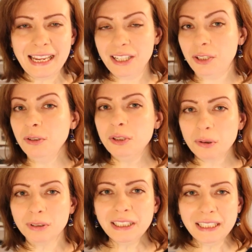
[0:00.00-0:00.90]
case, you
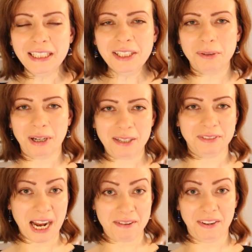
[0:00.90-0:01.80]
don't need to
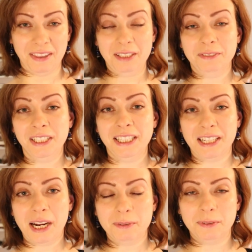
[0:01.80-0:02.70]
have everything figured
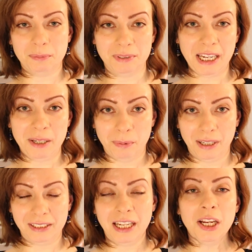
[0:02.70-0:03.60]
out from day
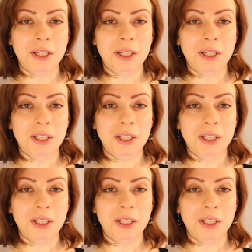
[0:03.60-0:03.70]
one.